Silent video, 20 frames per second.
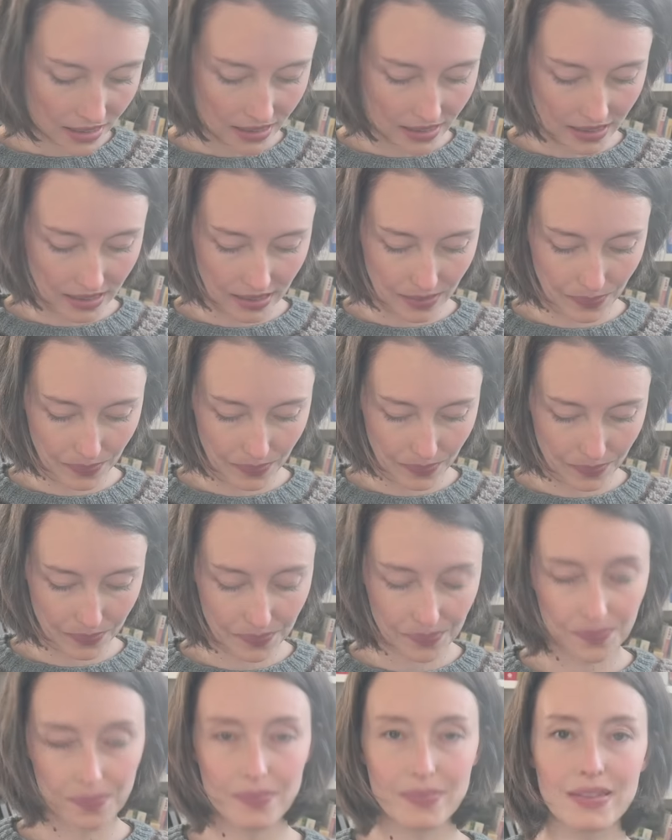um
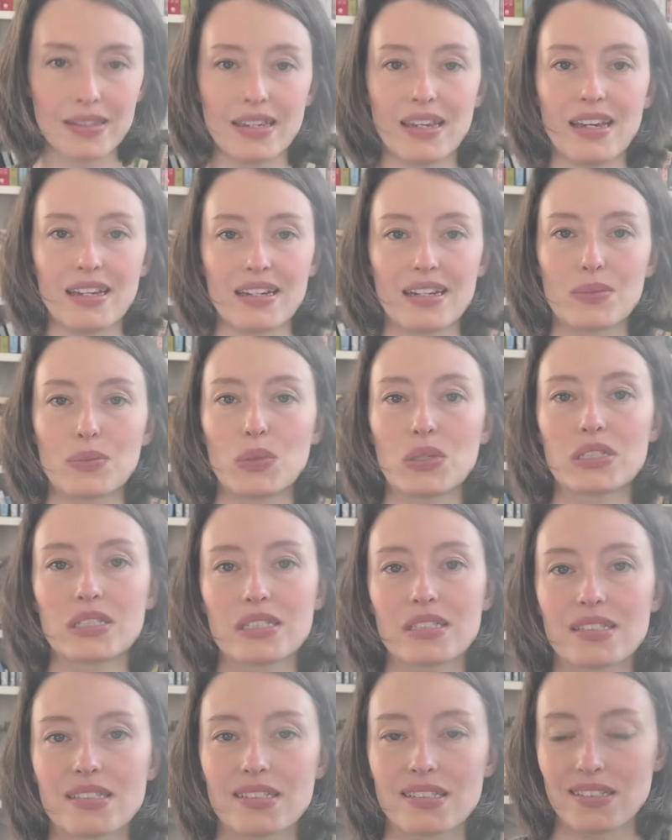yeah that
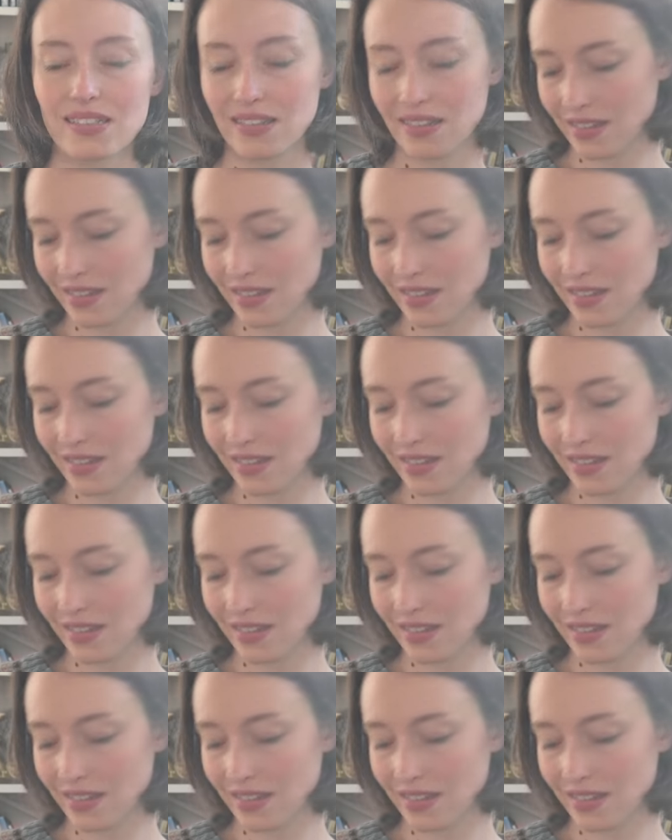was